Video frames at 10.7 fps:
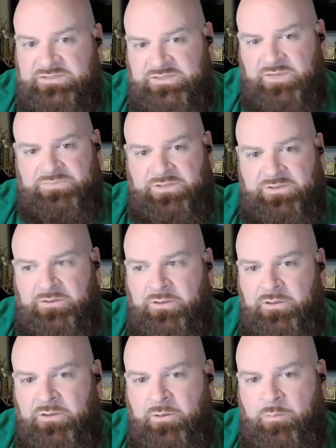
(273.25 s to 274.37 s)
something,
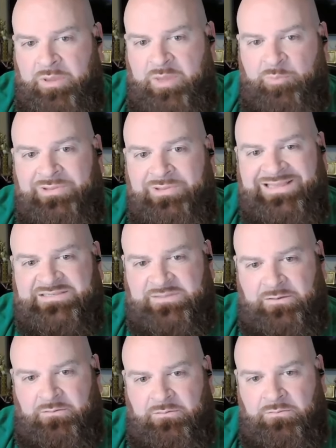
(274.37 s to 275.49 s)
people listen.